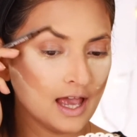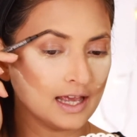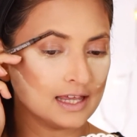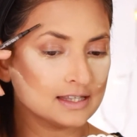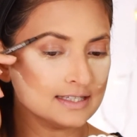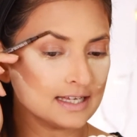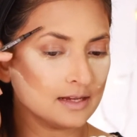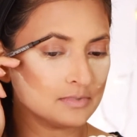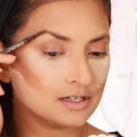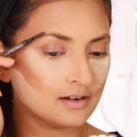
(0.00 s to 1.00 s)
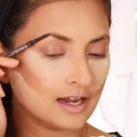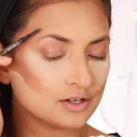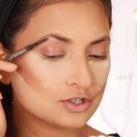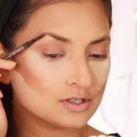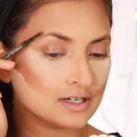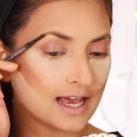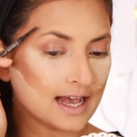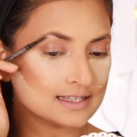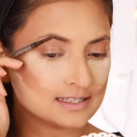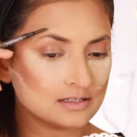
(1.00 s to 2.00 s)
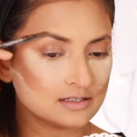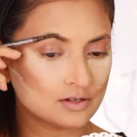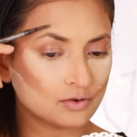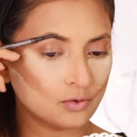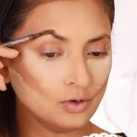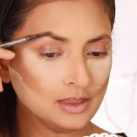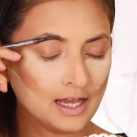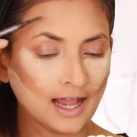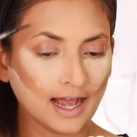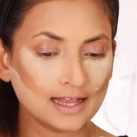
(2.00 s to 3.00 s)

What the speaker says: in the same direction as its growth,